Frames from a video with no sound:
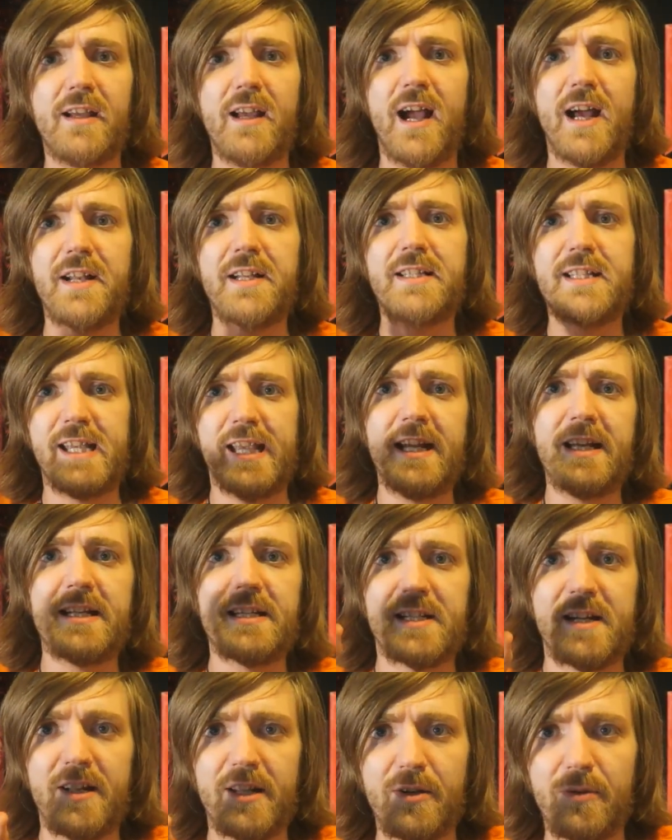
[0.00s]
and a tin
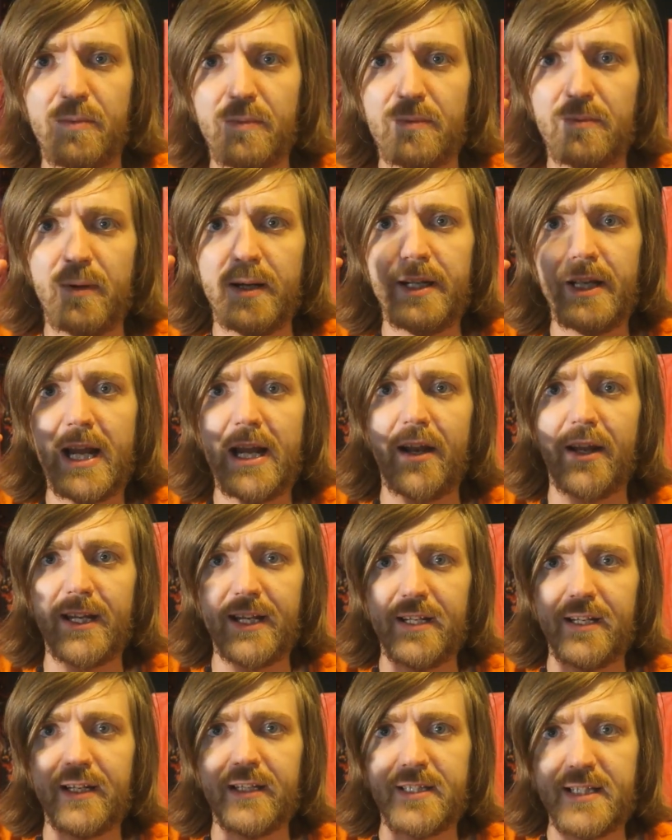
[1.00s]
is like when you get like
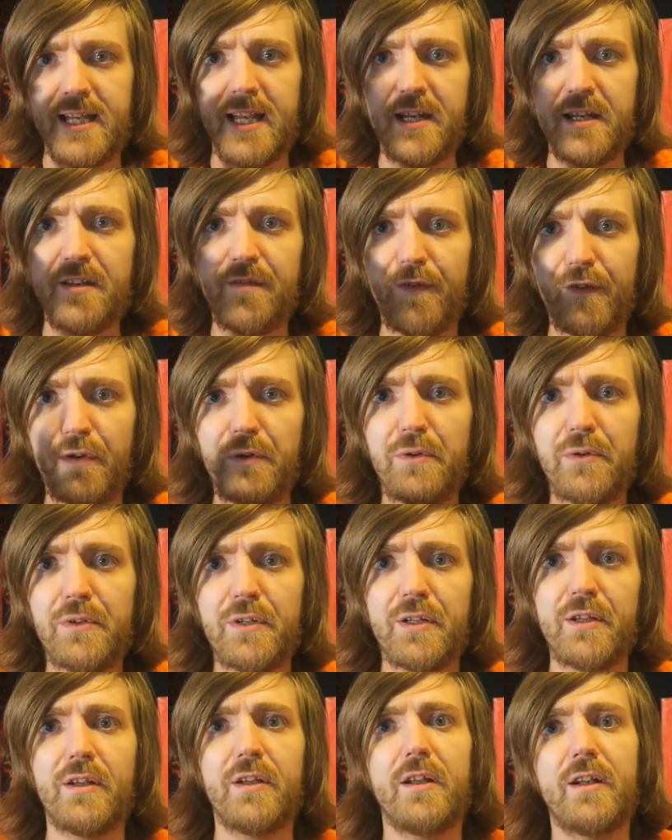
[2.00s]
tinned
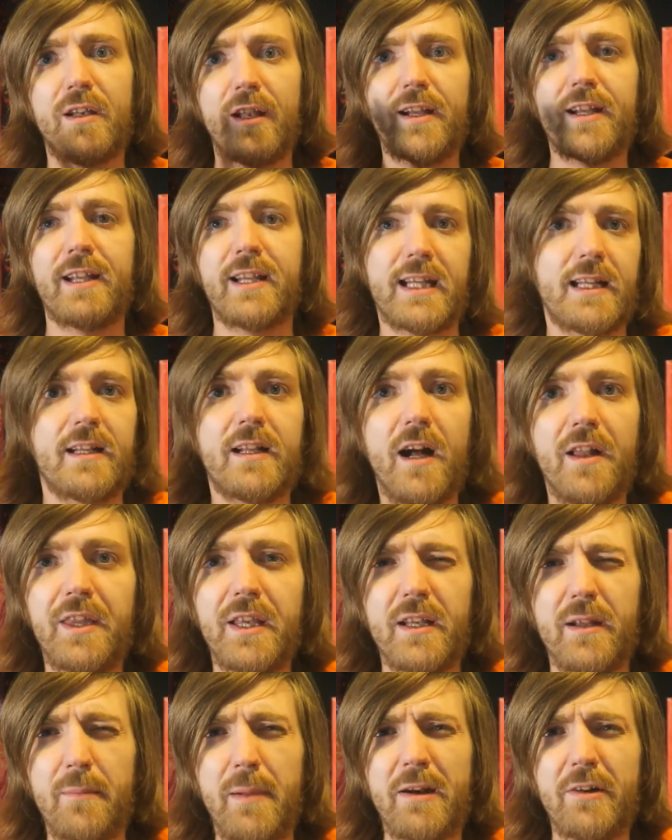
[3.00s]
food, like I
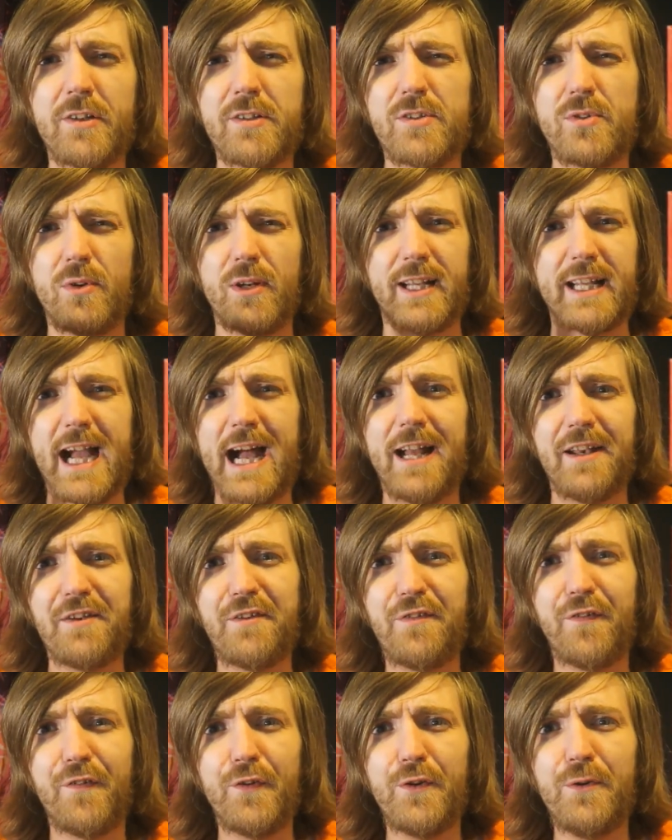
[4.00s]
think Americans call it
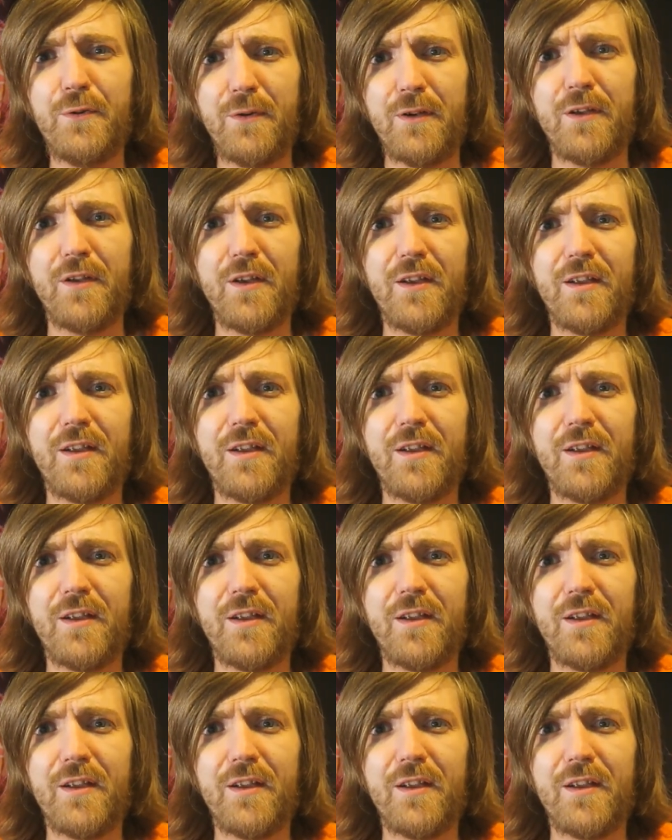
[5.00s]
canned food.